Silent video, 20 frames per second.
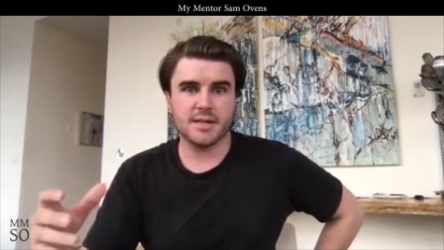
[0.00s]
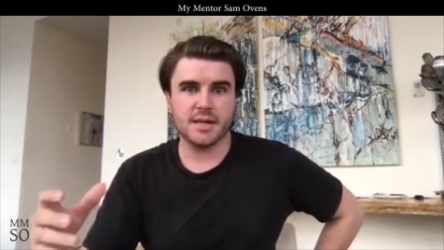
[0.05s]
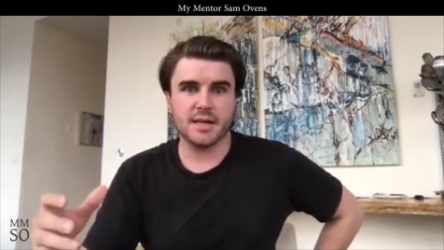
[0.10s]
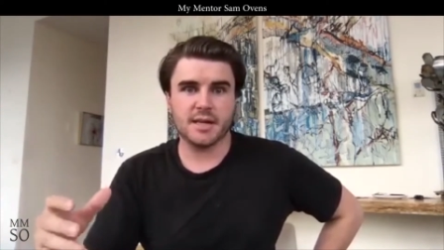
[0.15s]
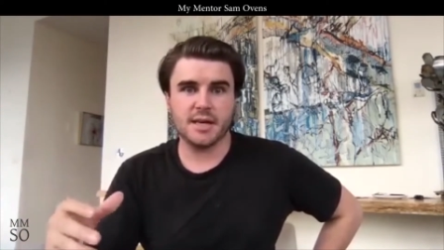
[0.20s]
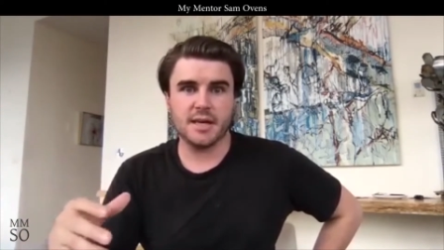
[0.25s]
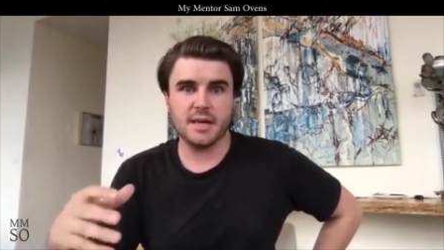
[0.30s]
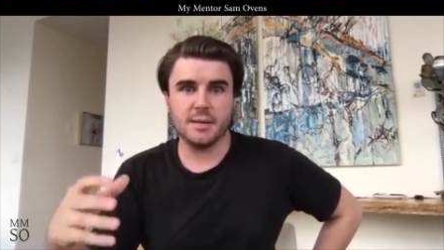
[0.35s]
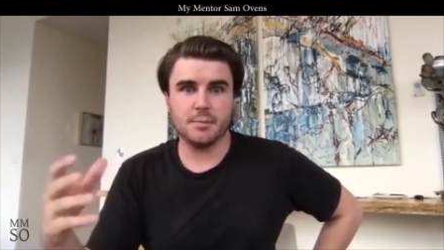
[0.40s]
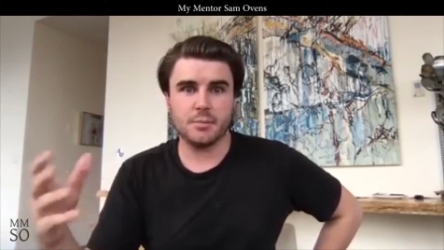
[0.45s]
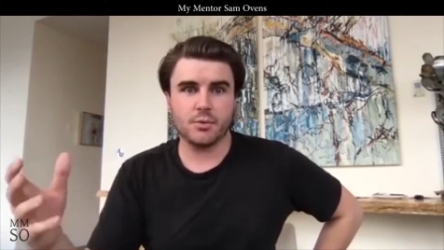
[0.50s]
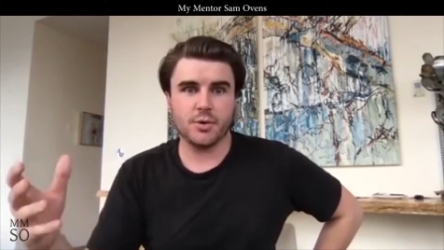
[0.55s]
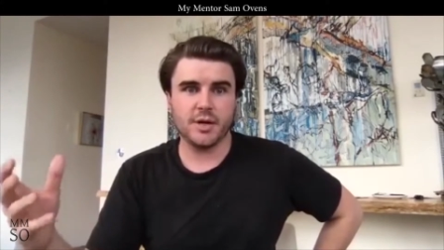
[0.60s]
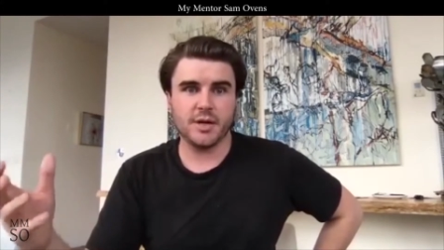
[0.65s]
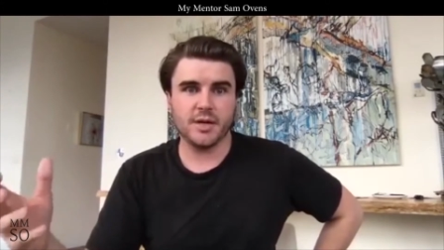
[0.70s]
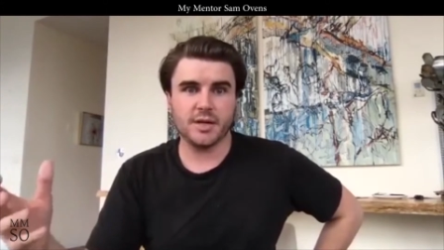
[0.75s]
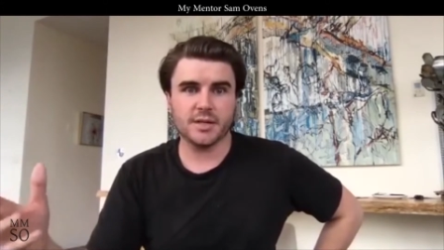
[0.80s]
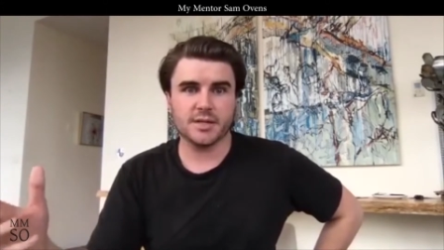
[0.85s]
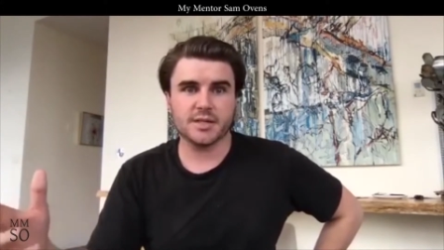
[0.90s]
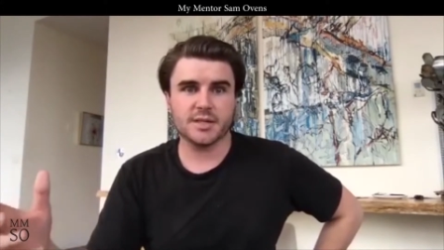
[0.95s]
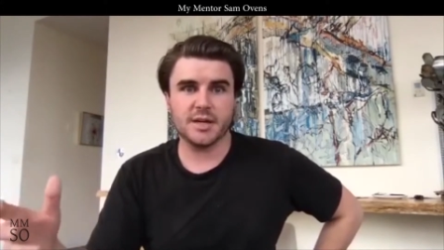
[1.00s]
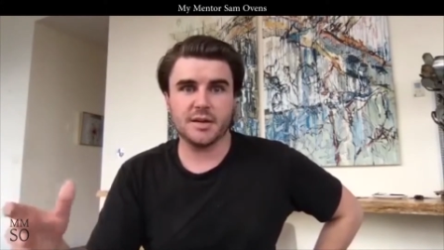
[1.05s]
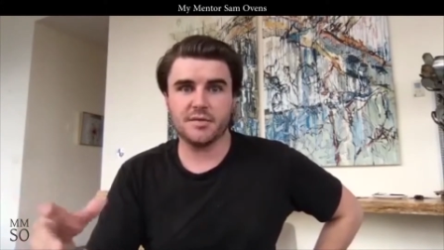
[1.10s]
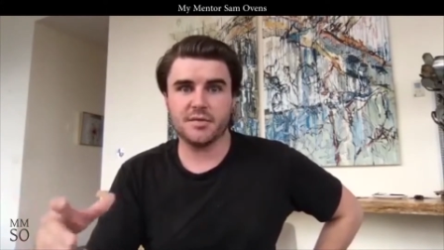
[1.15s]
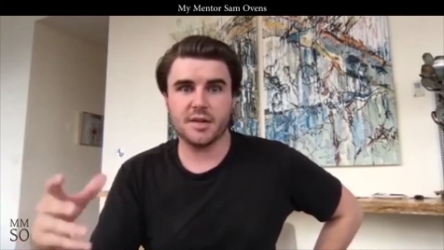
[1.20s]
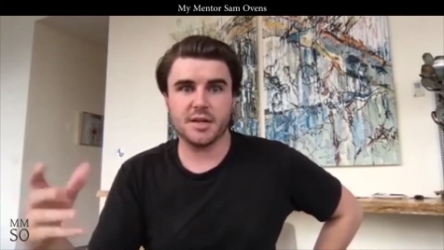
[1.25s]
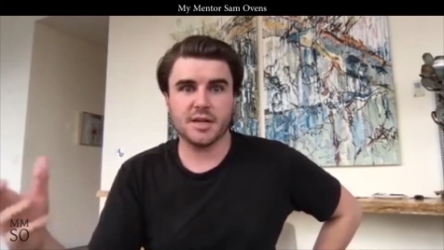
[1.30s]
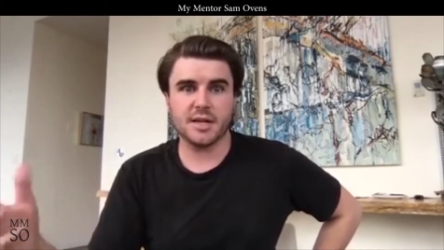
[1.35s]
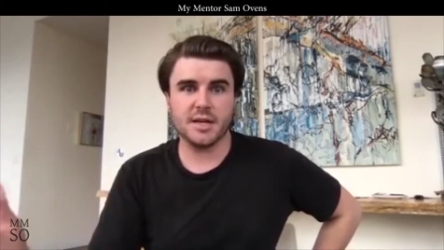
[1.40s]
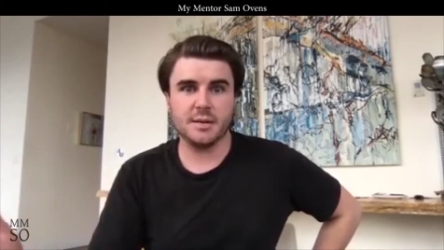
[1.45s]
they keep reading stuff,
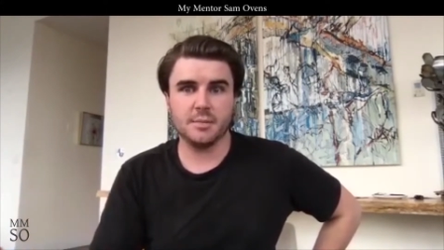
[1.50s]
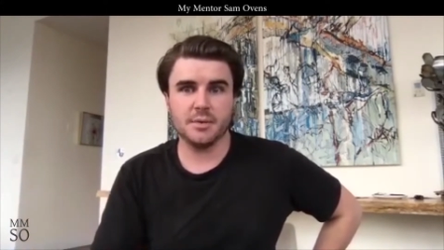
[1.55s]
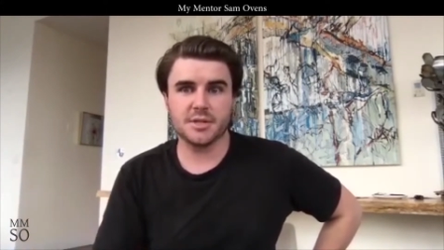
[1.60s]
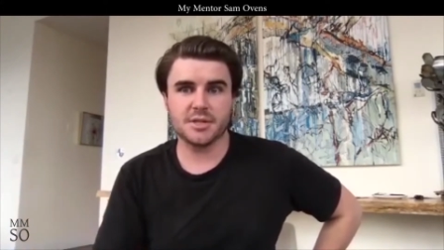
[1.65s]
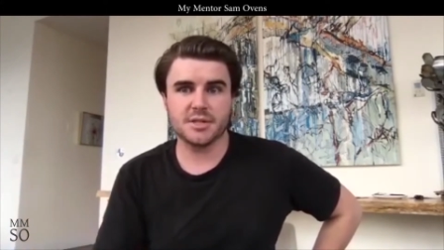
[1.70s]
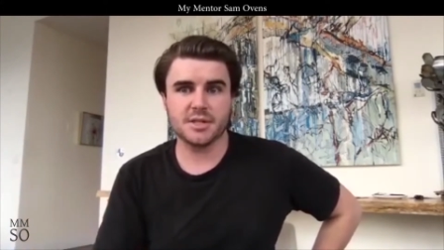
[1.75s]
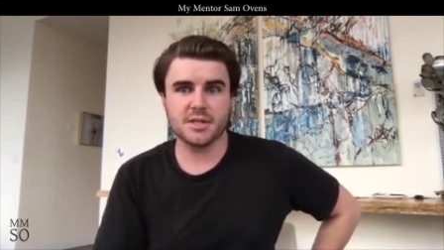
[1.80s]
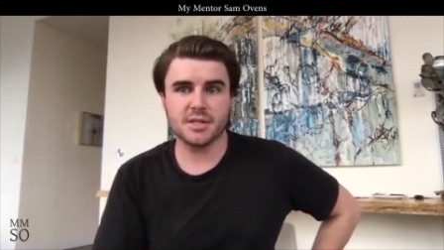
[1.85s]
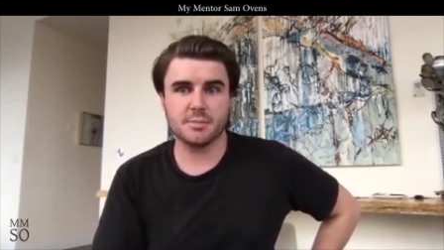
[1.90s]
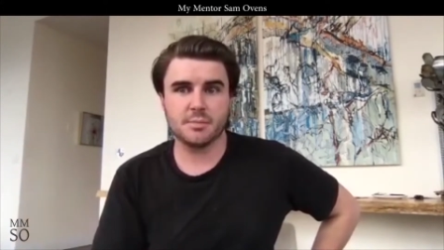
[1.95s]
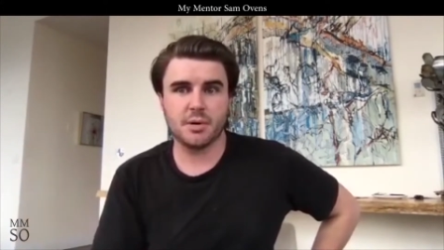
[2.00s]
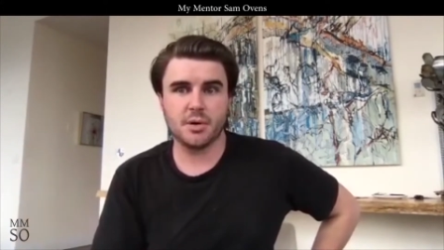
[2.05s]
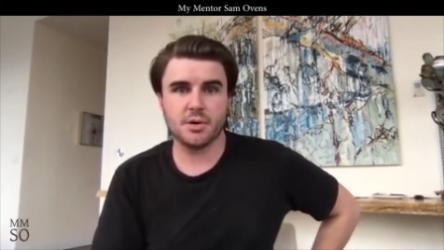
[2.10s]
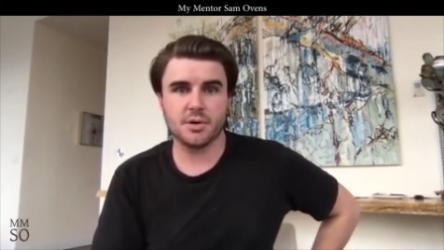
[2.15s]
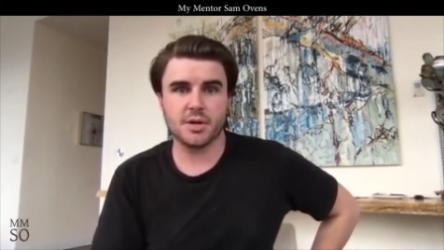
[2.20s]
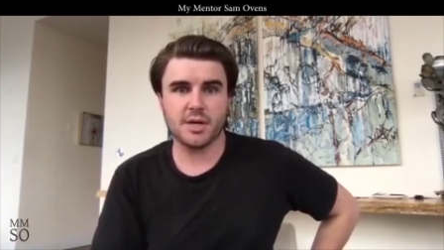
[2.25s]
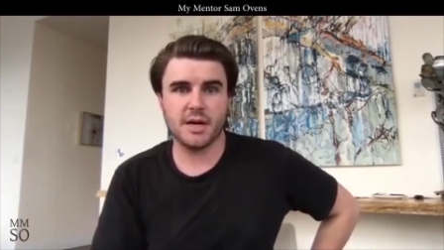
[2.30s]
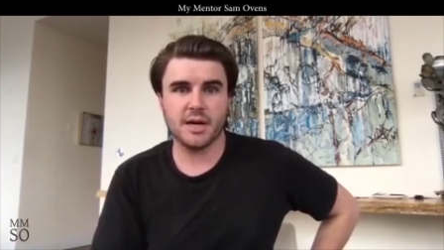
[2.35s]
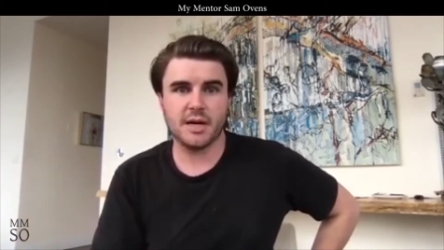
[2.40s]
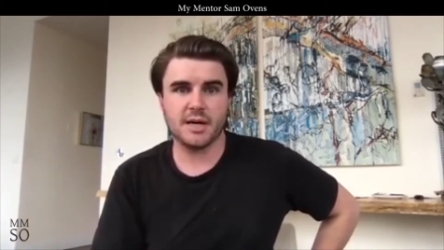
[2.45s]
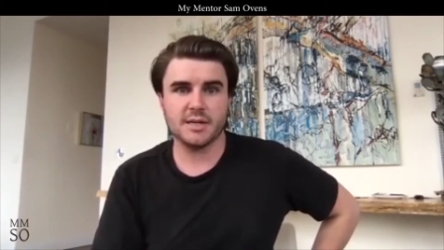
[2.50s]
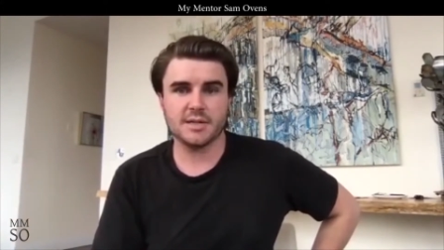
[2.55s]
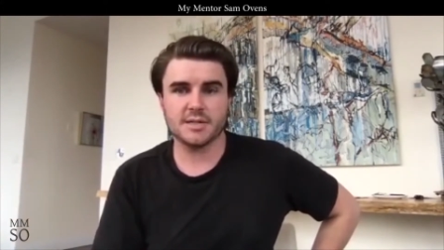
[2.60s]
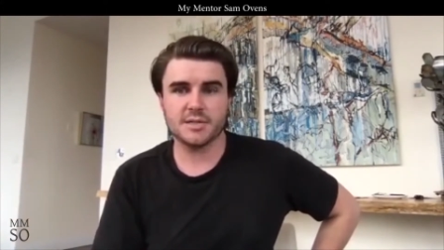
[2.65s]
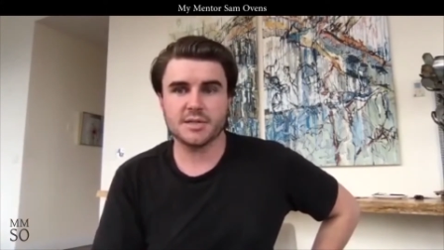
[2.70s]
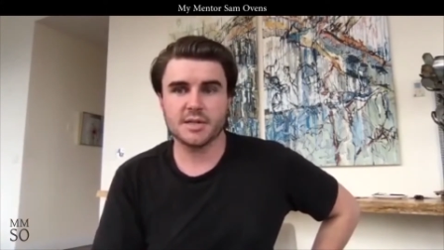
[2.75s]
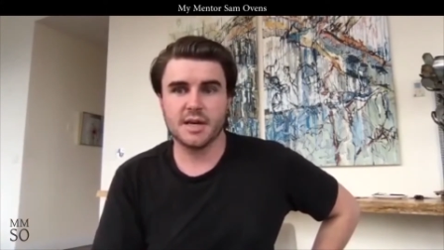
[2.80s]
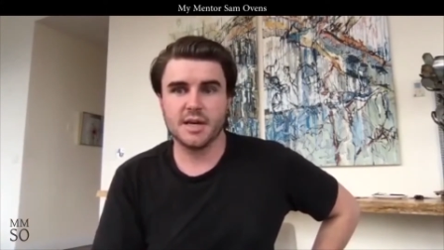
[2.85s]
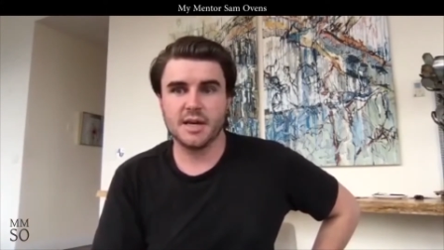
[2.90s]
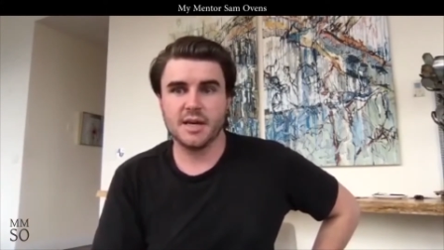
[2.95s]
they keep listening to podcasts,